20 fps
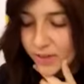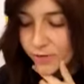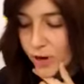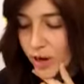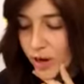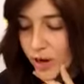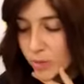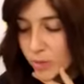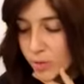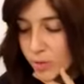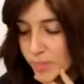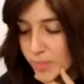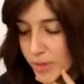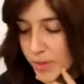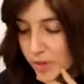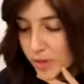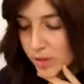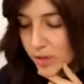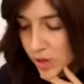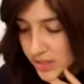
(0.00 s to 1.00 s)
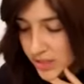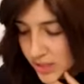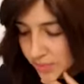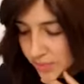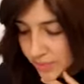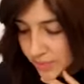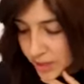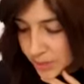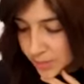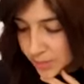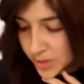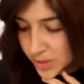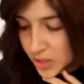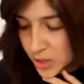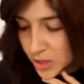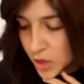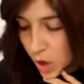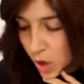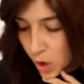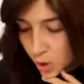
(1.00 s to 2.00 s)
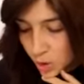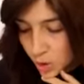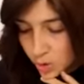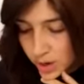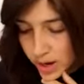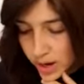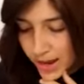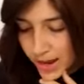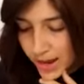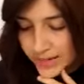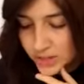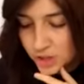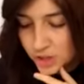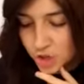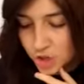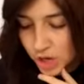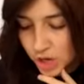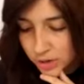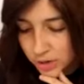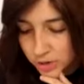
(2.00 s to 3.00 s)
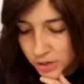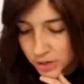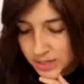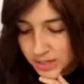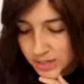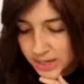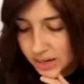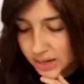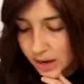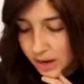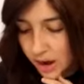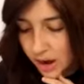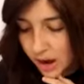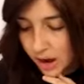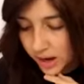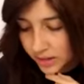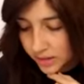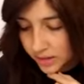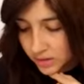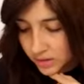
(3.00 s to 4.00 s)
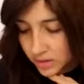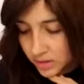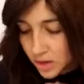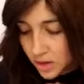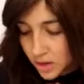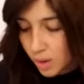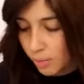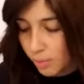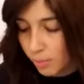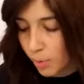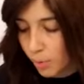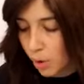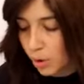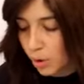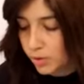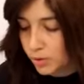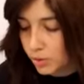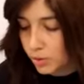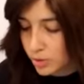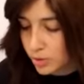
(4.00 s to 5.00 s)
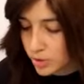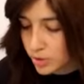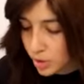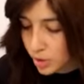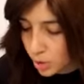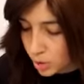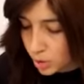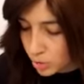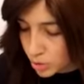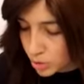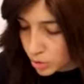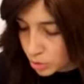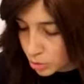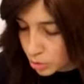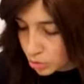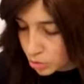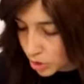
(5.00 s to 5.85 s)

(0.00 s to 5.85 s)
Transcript: friend who is being trusted must be known as generous and kind, both towards those who